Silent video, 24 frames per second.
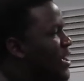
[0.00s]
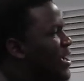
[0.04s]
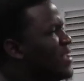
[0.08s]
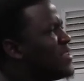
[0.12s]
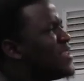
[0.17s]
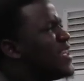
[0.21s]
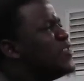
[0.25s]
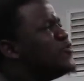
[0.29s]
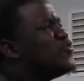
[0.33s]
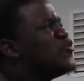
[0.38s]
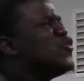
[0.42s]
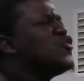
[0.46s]

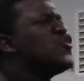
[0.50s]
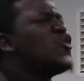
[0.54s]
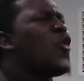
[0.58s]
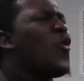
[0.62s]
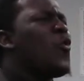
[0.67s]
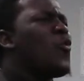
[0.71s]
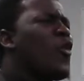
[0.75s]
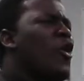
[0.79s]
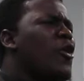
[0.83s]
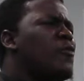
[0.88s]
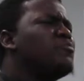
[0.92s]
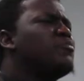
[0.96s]
That do your
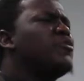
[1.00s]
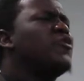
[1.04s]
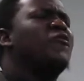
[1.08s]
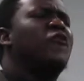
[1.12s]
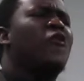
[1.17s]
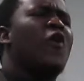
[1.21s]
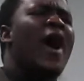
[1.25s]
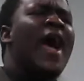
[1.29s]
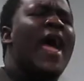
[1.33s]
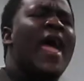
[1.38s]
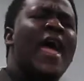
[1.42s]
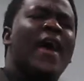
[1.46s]
work
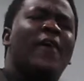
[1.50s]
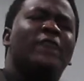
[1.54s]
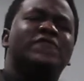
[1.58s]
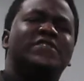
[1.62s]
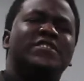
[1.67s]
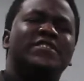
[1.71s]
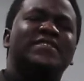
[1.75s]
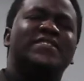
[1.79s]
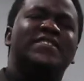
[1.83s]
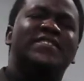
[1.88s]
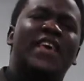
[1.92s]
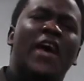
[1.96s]
before I have
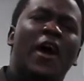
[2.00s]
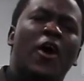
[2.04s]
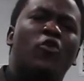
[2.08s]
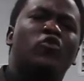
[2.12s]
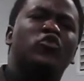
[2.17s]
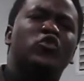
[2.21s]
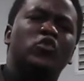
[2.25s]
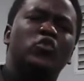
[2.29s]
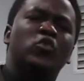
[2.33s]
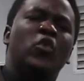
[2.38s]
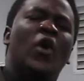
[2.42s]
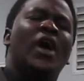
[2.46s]
to
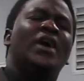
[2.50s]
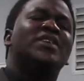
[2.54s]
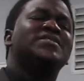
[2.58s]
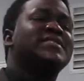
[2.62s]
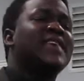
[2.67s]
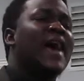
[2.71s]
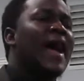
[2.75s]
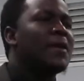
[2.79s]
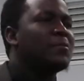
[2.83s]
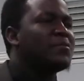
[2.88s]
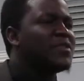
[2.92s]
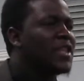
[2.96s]
tell you
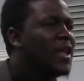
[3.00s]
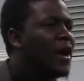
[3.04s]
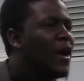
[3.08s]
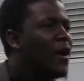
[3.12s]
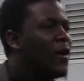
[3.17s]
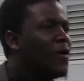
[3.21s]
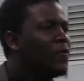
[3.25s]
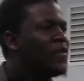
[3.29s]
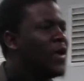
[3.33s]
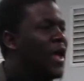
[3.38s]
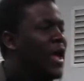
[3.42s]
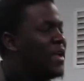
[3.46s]
type
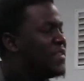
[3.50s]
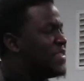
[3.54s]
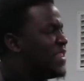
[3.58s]
love.